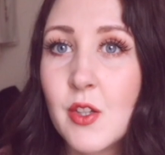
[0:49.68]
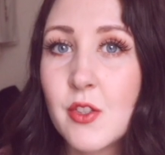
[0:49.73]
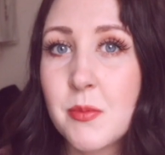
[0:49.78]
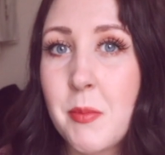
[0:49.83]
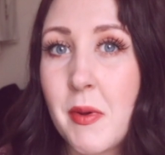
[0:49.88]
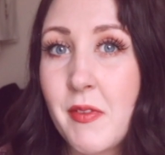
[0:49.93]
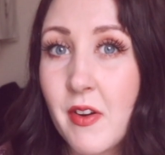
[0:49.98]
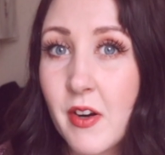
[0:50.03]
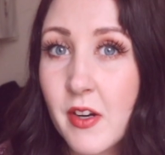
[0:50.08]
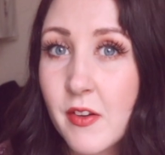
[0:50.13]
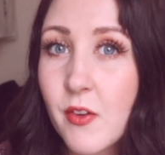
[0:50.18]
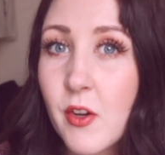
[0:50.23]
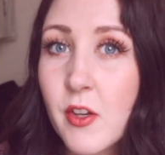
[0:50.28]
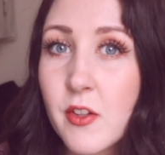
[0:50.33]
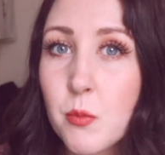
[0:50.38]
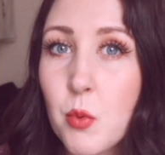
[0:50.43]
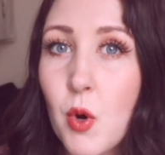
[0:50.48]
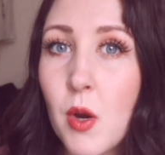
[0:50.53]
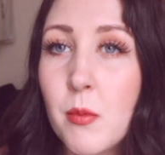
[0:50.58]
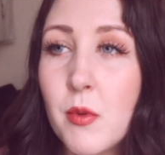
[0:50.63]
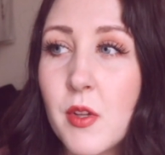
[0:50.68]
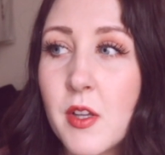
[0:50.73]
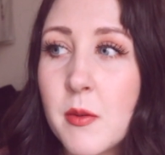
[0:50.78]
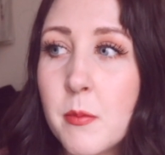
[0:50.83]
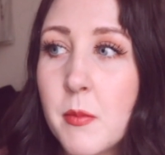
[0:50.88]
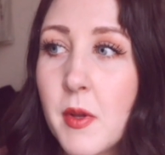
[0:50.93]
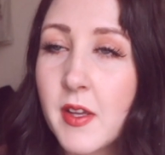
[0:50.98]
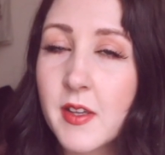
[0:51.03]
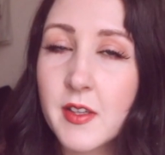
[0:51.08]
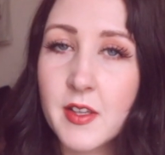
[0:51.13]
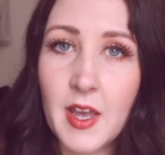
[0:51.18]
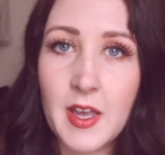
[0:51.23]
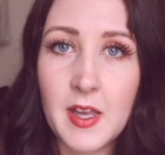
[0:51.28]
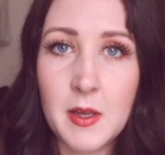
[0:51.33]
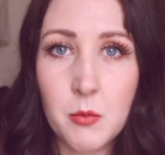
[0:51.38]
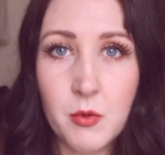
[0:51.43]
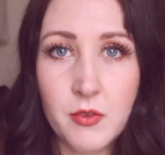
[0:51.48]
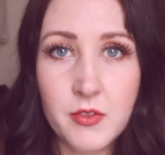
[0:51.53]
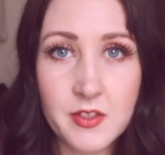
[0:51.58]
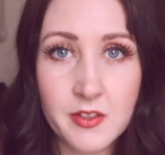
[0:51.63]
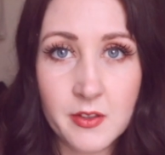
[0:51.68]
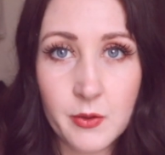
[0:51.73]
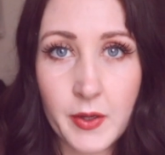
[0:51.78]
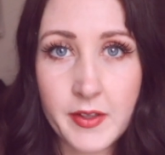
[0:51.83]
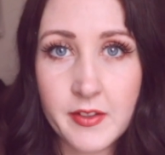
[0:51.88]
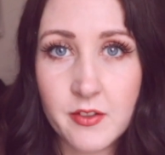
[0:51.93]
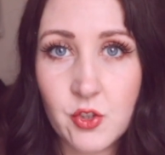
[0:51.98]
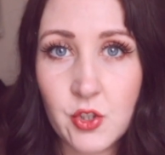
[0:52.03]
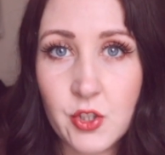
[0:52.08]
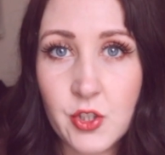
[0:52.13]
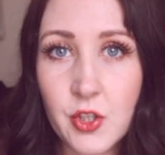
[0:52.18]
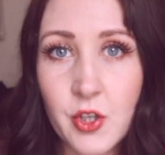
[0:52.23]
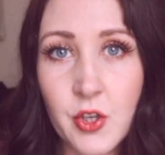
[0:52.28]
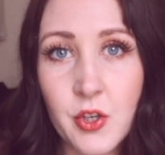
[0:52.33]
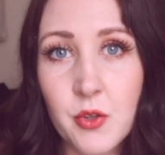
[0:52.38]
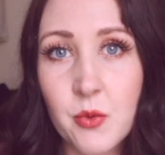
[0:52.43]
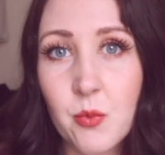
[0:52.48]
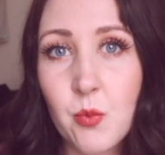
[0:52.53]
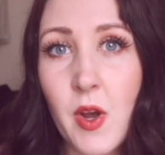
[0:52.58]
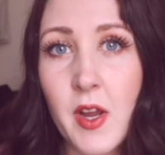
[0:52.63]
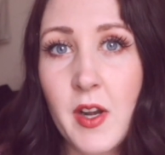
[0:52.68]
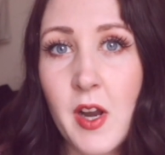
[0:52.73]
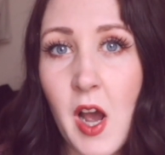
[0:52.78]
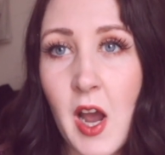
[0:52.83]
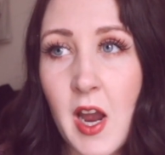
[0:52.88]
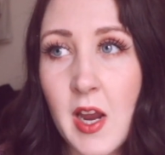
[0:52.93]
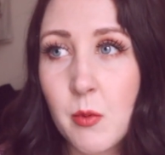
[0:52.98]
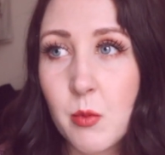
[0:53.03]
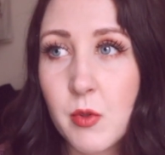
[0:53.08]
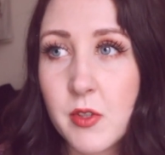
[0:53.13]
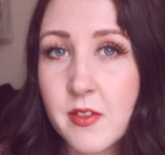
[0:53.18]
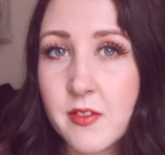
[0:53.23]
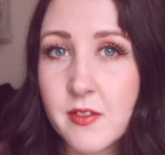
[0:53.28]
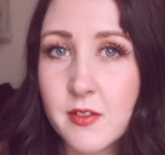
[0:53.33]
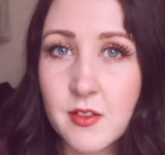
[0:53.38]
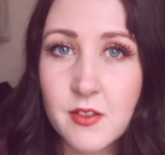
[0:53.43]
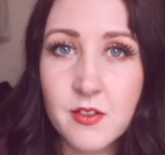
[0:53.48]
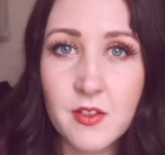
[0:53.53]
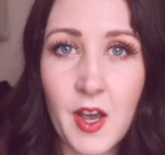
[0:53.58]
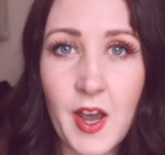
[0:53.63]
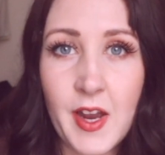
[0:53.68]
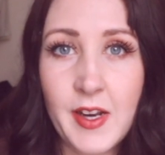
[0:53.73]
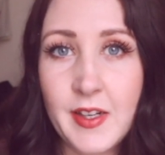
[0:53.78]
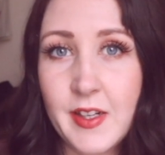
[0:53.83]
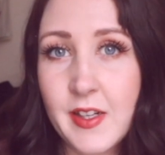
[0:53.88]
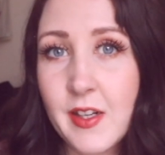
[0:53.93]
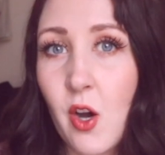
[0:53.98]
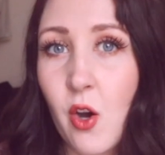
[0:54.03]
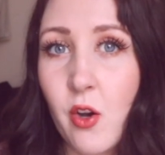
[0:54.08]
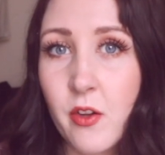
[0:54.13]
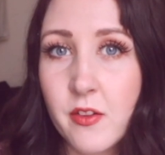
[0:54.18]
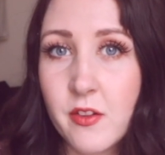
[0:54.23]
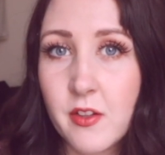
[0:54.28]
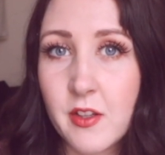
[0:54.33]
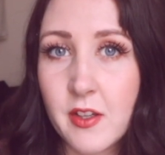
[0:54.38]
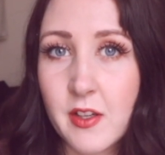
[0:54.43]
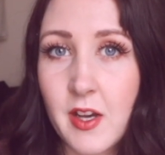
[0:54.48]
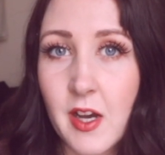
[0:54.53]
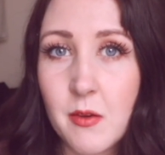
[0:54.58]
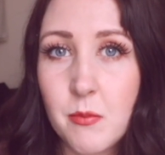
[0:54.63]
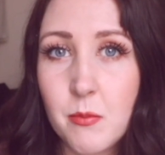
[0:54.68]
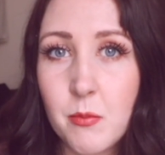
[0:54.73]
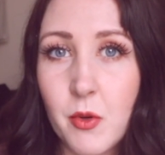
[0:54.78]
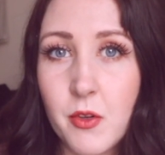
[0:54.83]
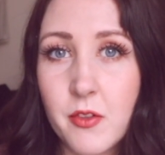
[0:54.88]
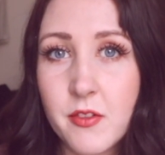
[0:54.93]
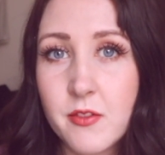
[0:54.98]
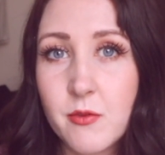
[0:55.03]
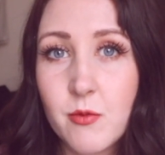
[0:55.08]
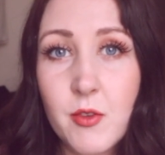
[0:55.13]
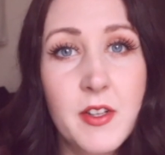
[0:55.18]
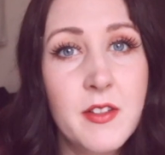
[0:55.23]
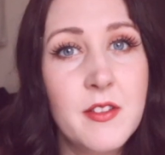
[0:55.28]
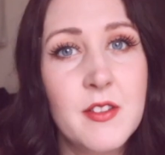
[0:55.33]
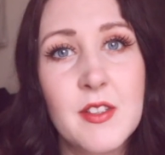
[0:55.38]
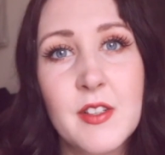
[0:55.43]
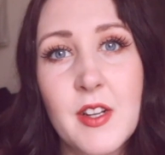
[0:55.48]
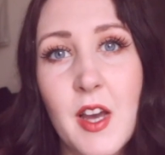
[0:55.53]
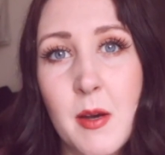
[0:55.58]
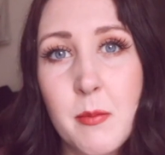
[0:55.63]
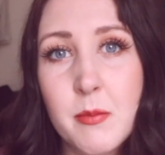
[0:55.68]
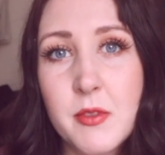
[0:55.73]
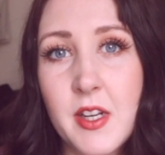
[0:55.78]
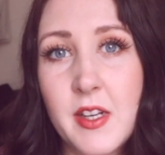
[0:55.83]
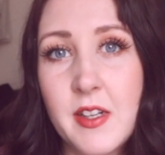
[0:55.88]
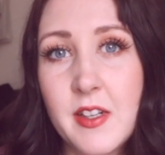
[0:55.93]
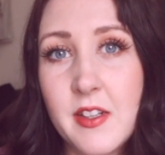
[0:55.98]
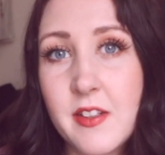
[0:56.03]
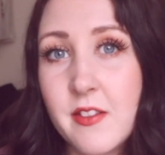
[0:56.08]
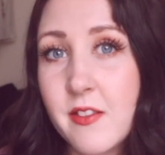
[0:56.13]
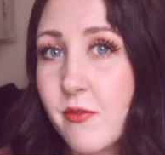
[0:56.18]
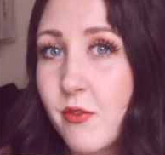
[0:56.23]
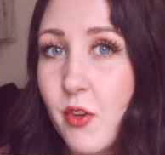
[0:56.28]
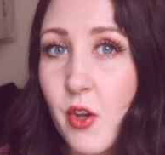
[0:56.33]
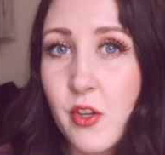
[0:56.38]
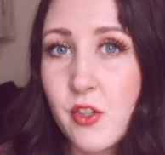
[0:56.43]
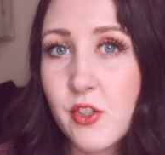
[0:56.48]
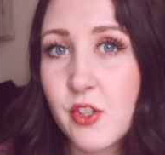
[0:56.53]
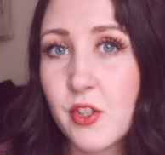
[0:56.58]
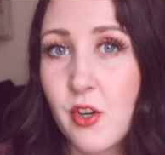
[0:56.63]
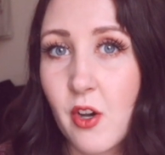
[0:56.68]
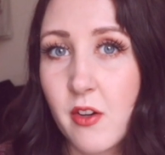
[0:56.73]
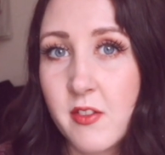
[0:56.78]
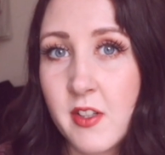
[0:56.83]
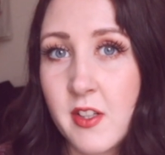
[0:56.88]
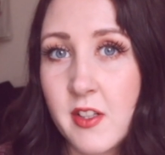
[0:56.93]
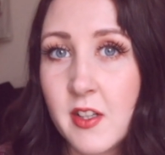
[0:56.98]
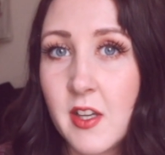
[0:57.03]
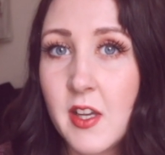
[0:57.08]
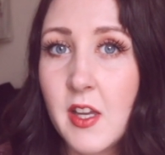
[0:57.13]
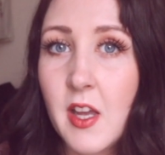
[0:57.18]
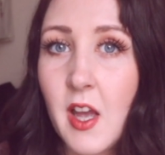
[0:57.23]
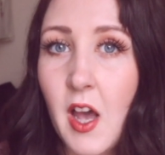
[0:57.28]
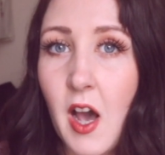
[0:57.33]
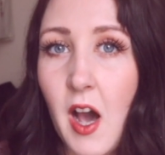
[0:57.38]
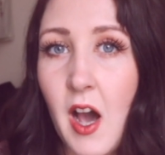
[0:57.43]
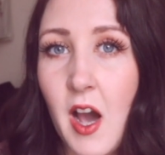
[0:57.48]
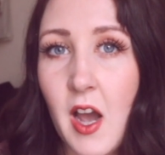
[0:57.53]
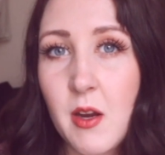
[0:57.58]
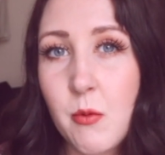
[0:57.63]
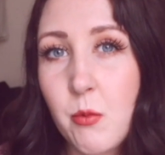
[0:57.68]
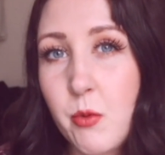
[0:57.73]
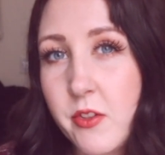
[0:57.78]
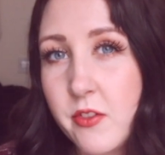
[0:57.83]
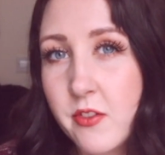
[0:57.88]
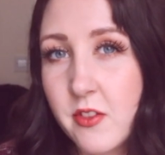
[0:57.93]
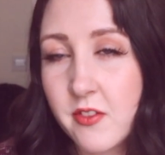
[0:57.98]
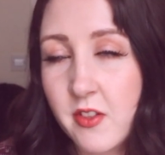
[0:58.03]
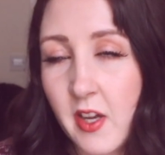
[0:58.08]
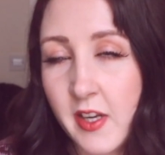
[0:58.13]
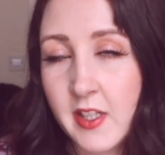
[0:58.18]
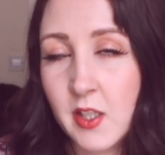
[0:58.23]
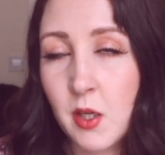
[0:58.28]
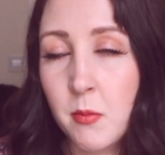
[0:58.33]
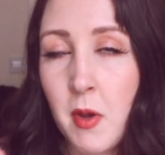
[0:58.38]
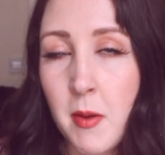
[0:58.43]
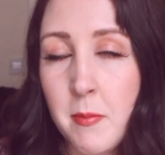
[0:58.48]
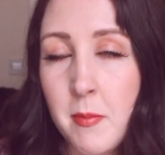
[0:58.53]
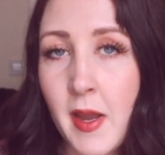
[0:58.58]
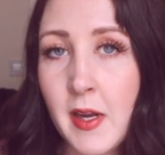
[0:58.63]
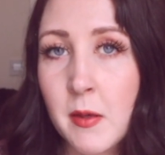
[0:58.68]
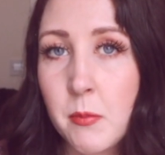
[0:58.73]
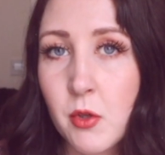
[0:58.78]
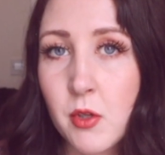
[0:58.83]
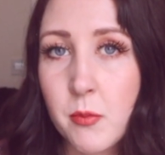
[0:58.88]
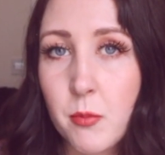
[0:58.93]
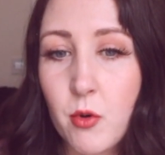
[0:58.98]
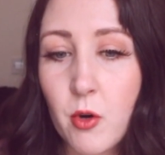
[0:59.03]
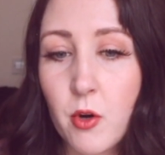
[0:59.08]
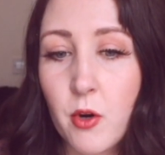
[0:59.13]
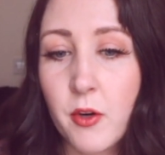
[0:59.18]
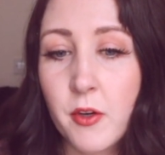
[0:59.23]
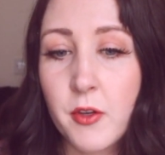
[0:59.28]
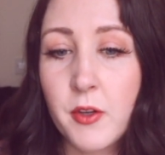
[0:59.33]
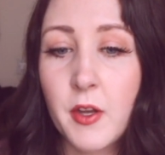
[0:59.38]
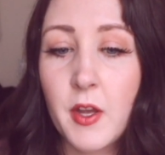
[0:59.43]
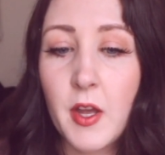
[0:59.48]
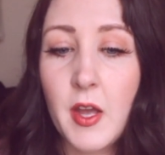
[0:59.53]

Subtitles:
So my very first problem came with Silhouette Studio when I was designing on the most recent updated version of it. I was designing on my MacBook Pro.